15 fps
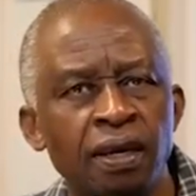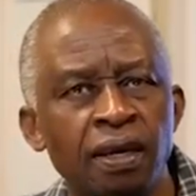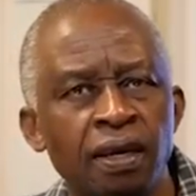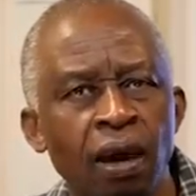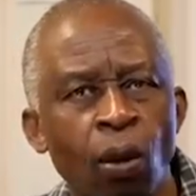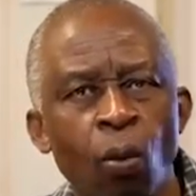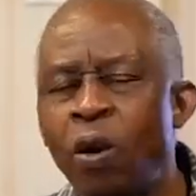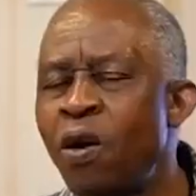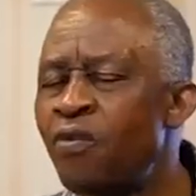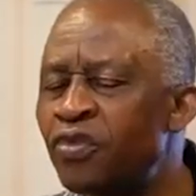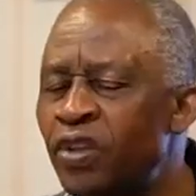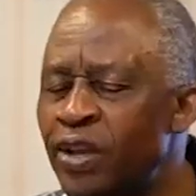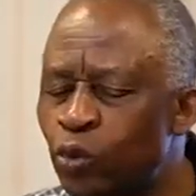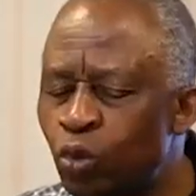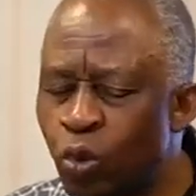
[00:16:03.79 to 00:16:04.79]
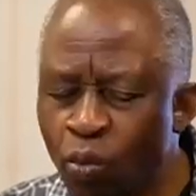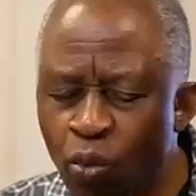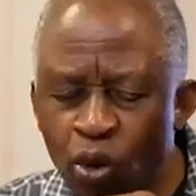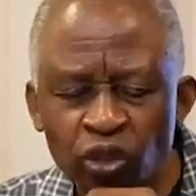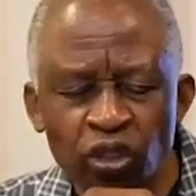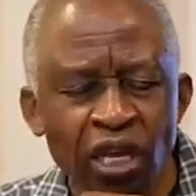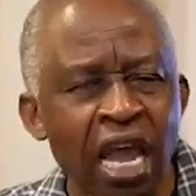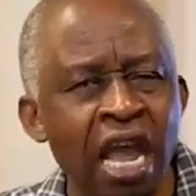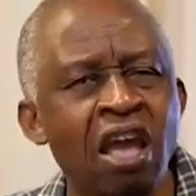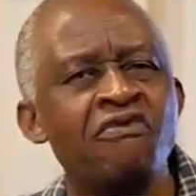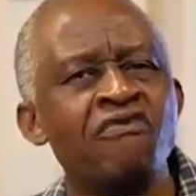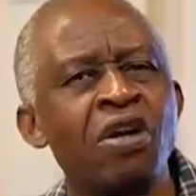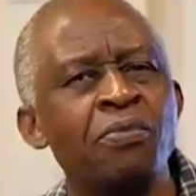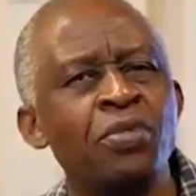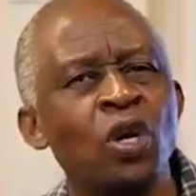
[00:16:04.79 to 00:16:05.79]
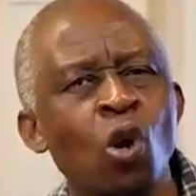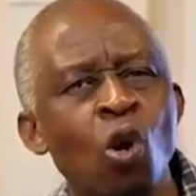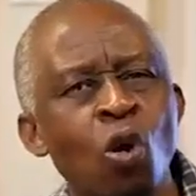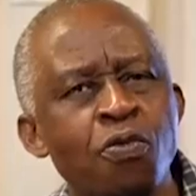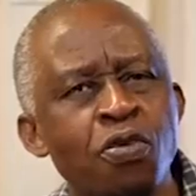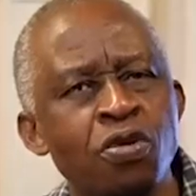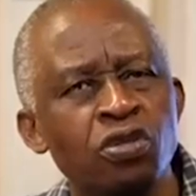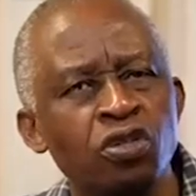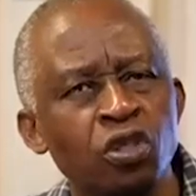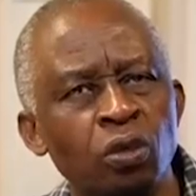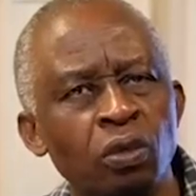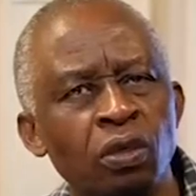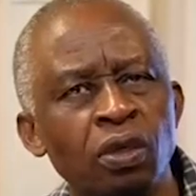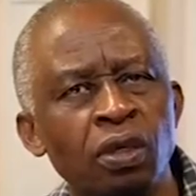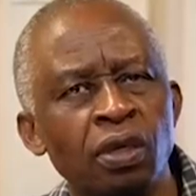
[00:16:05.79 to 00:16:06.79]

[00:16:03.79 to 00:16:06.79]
And one of the things we must ever be open to